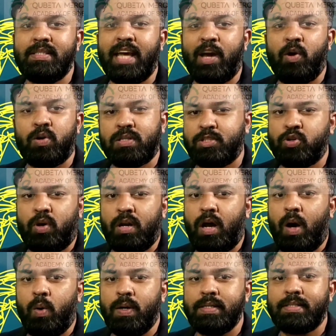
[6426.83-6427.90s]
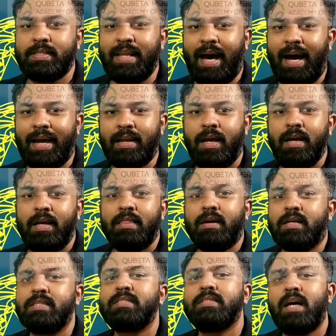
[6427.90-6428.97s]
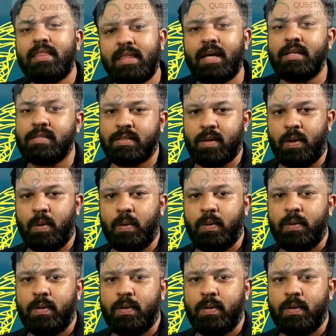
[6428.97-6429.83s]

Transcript: day or 12 hours night. There is nothing so,